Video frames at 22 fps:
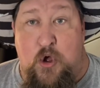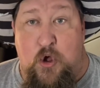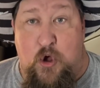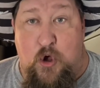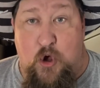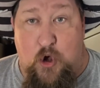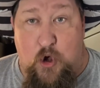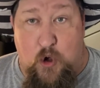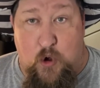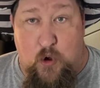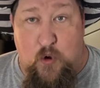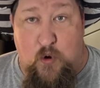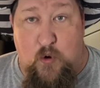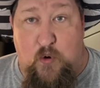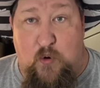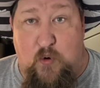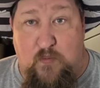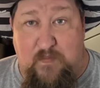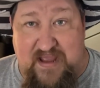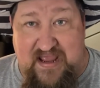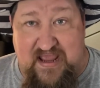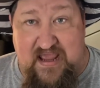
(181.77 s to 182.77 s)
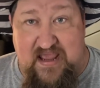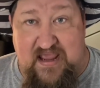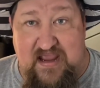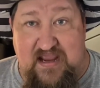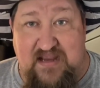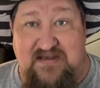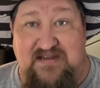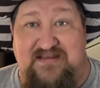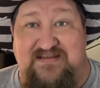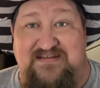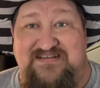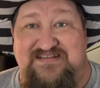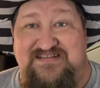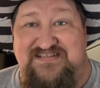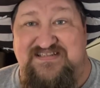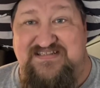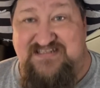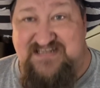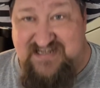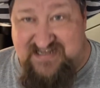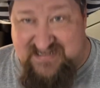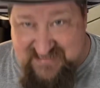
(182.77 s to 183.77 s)
Homemade
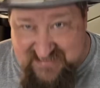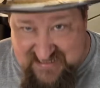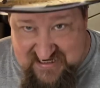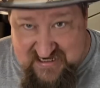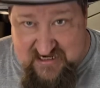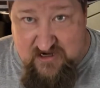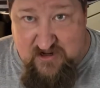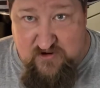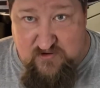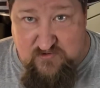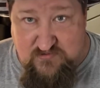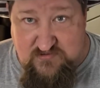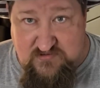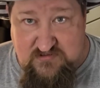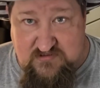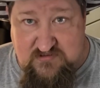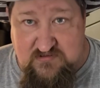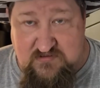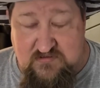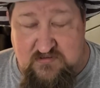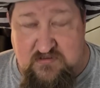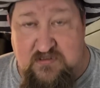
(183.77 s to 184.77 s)
taquitos.